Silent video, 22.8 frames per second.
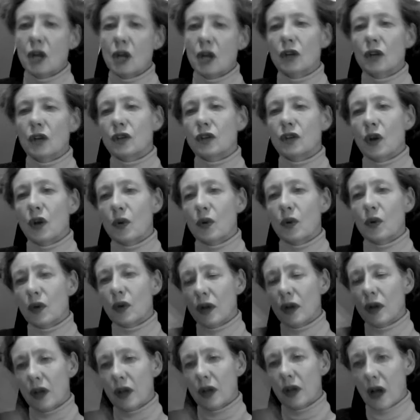So
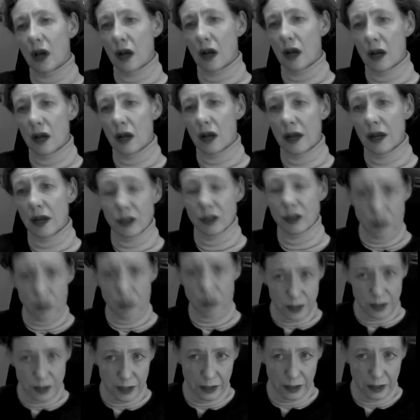
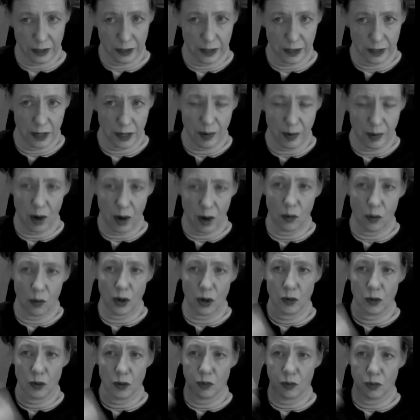interestingly, about
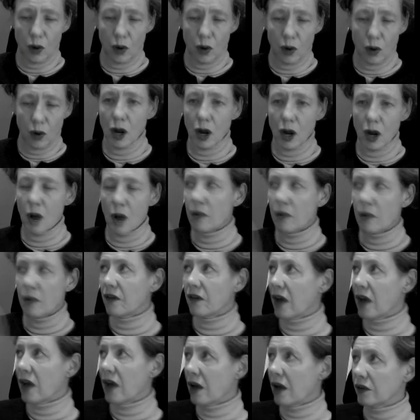what you brought up of
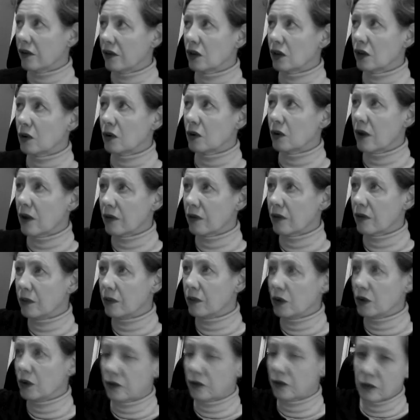having, you know, you have a
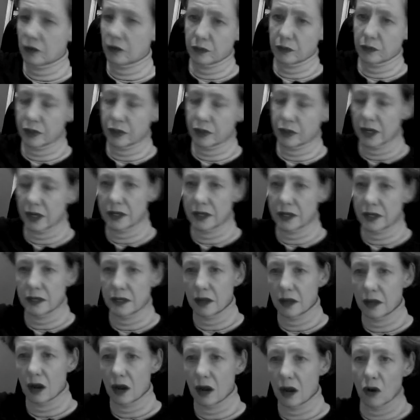beautiful place in
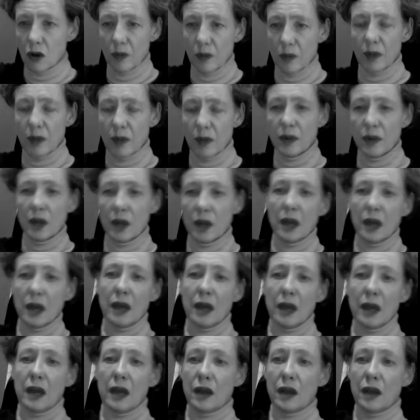Tahoe maybe,
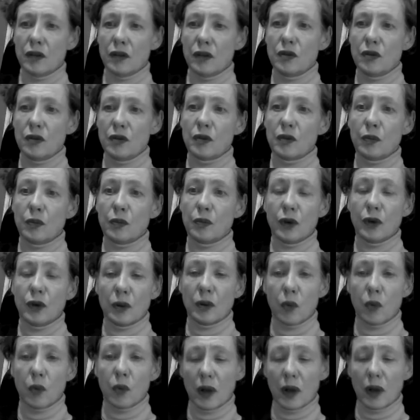and you could put
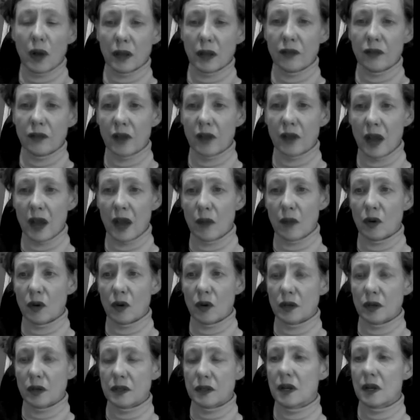up wildlife
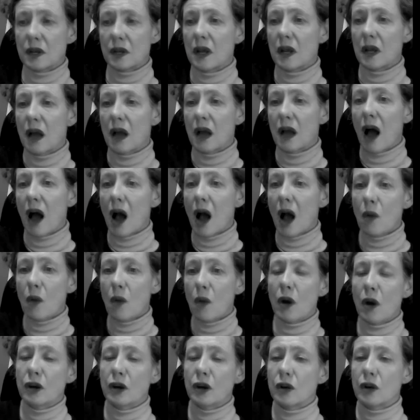cameras. I
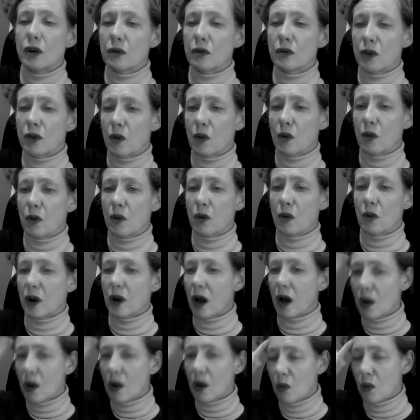want to know though, what
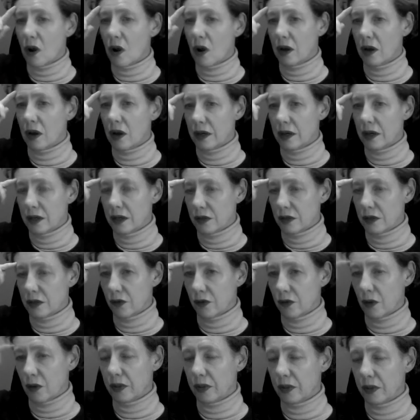I want is
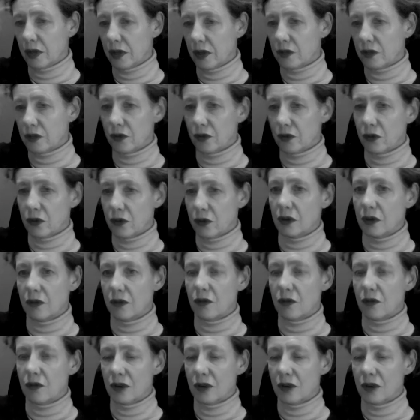for a place for you to give
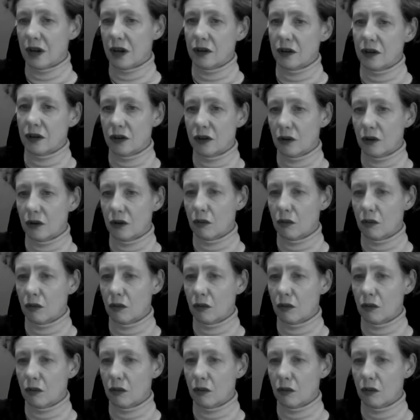your data to.